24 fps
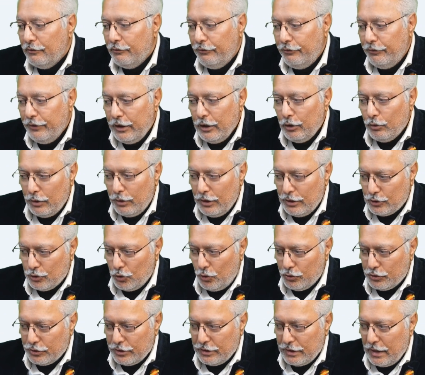video
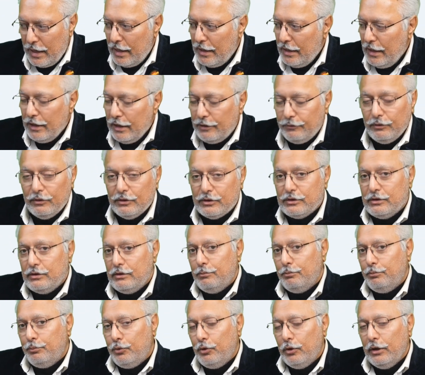resources, and it will
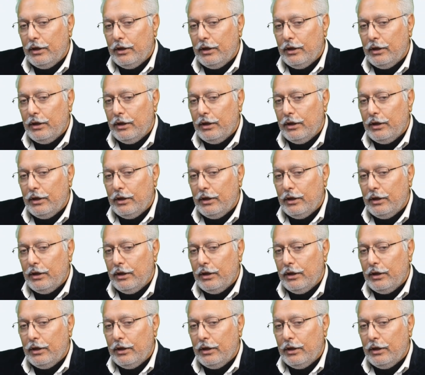pull